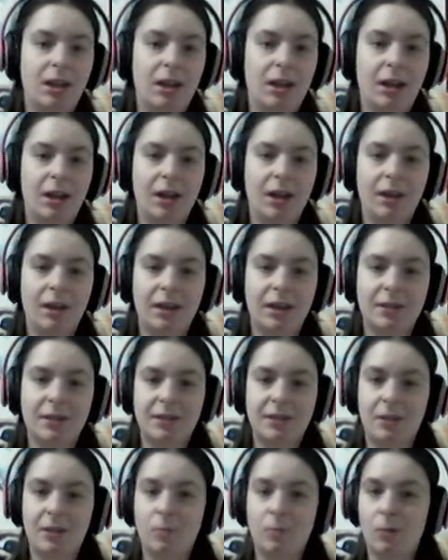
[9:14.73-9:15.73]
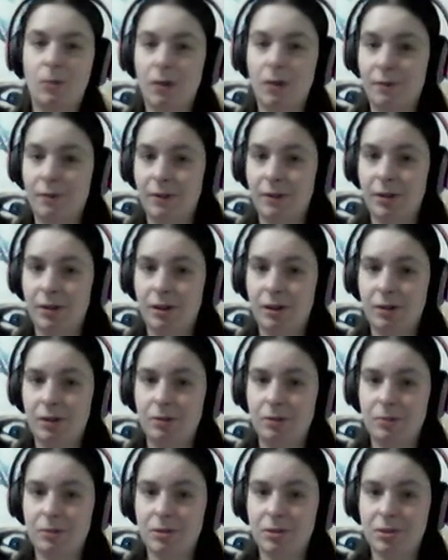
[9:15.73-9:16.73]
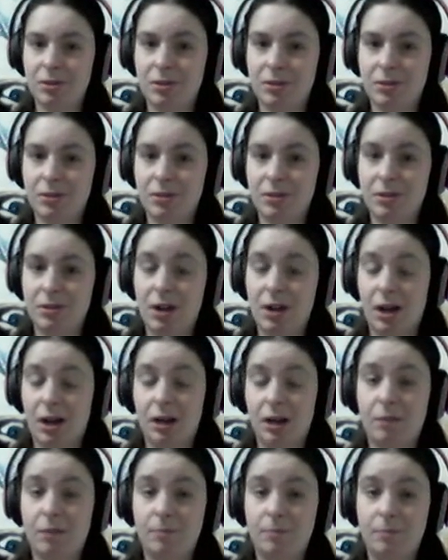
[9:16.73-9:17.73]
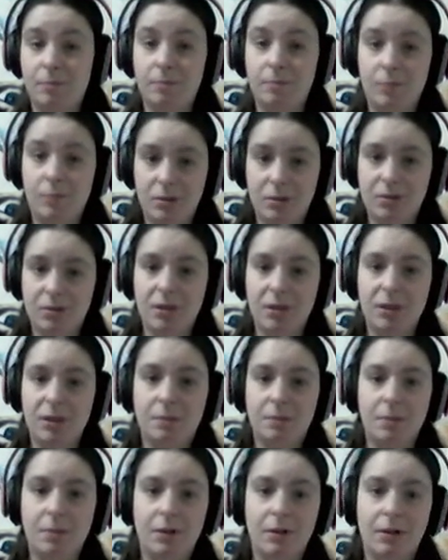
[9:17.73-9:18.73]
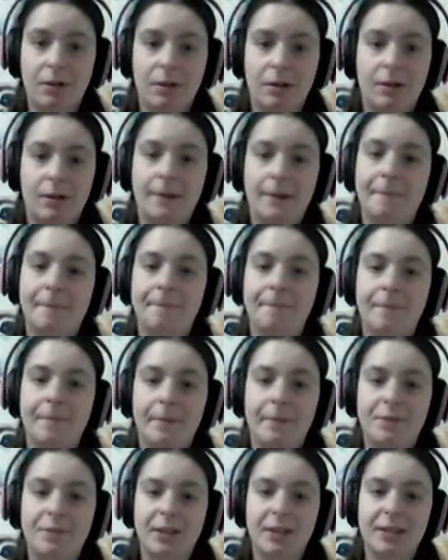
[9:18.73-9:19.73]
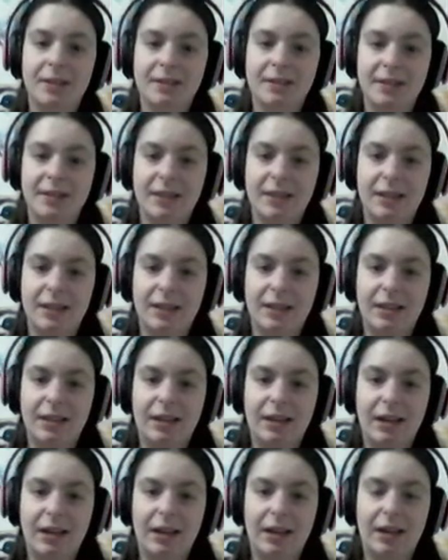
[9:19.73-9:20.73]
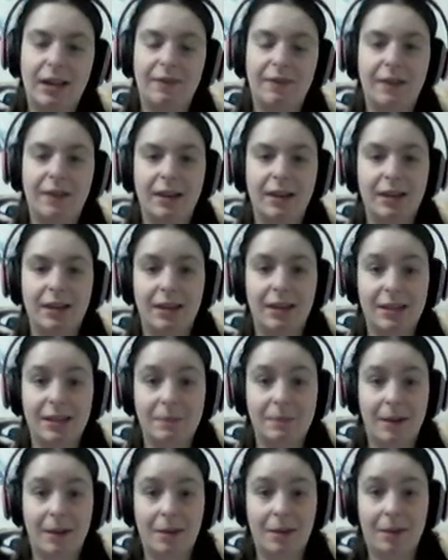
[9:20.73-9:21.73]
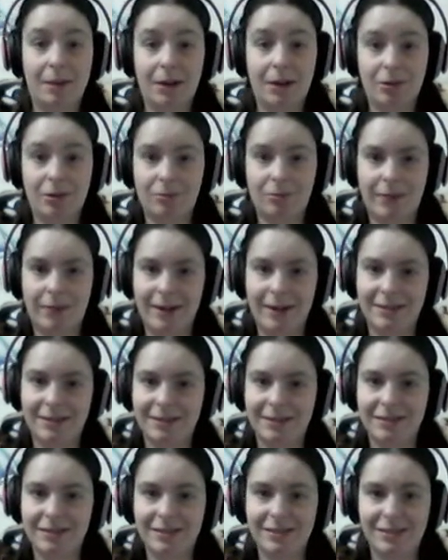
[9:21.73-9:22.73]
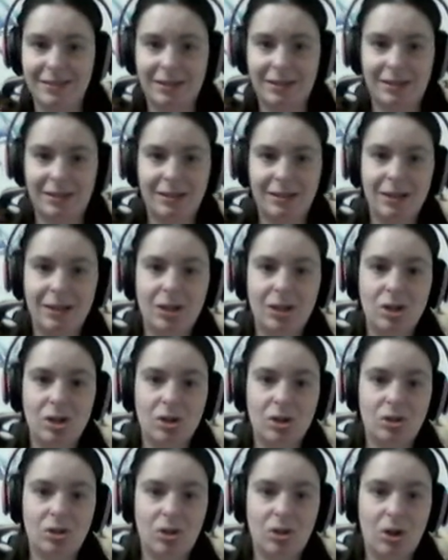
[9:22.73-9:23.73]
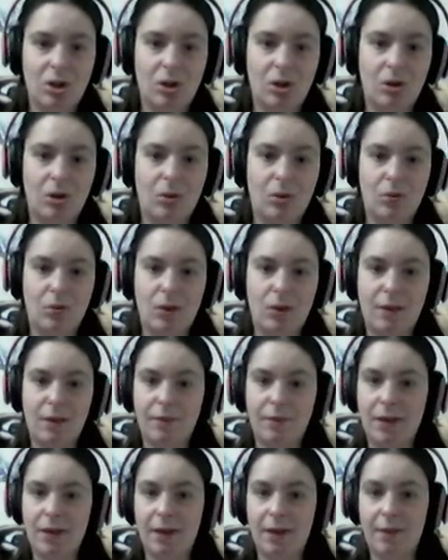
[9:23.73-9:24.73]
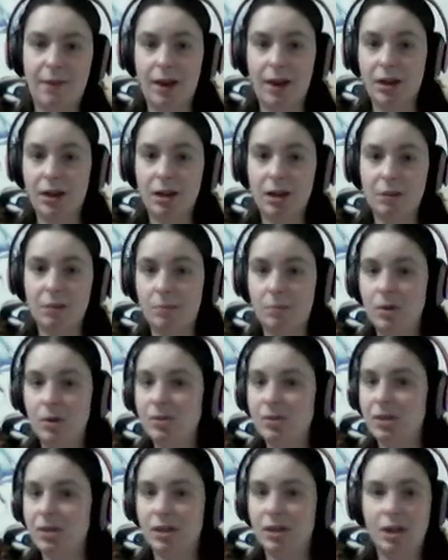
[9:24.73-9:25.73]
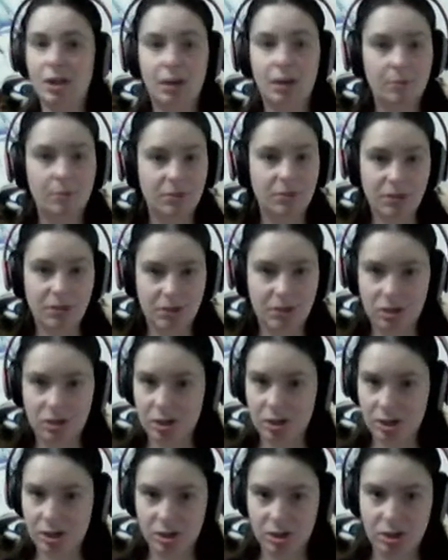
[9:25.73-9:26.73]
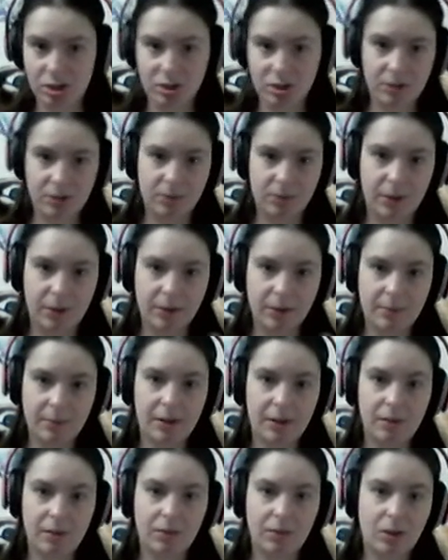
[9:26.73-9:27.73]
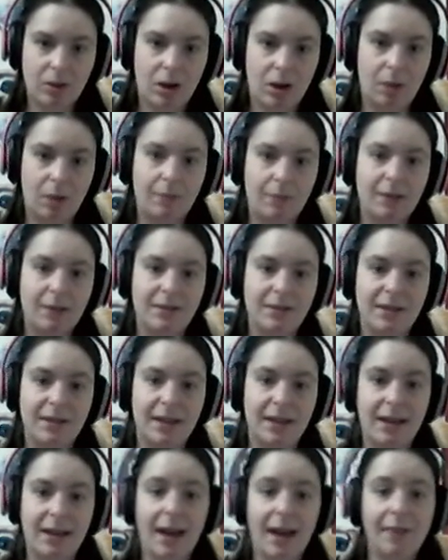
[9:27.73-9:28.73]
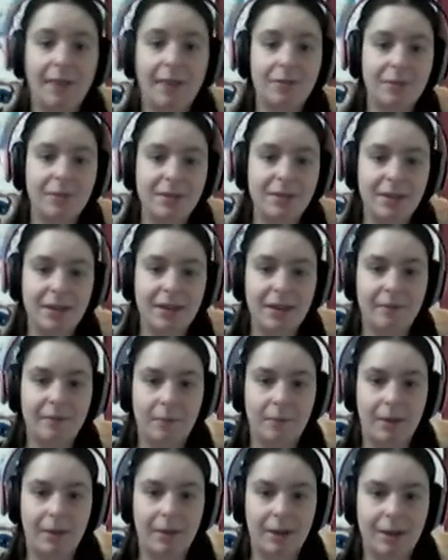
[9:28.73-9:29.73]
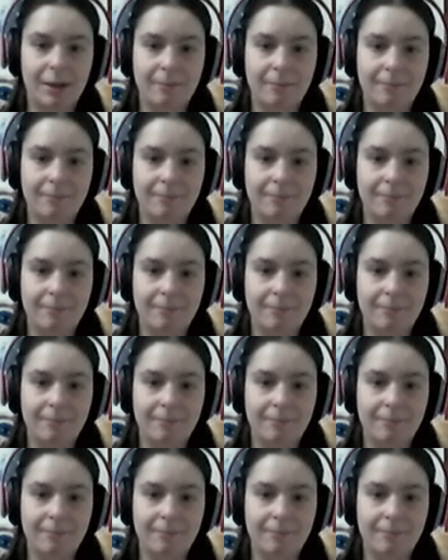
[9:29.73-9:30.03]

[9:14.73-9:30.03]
Idiots at Work video, which is not a music, but I'm trying to see if I can expand my horizons. So if you have any music, non-music suggestions, write them down in the comments, and have a great day, everybody.